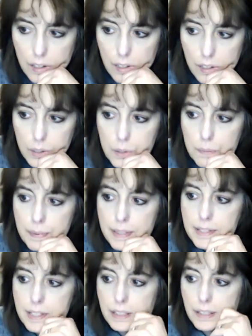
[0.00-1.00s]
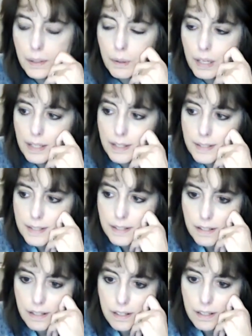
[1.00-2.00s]
You're a bit delirious?
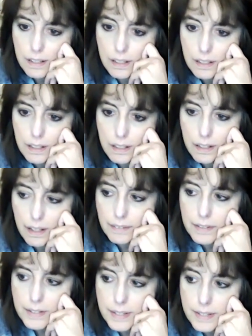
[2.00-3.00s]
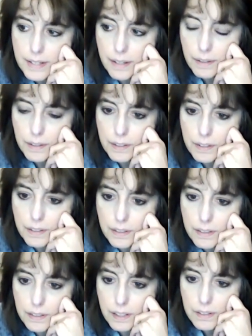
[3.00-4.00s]
That doesn't sound good,
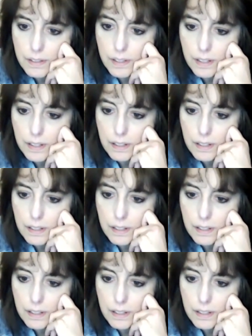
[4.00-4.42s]
Jigsaw.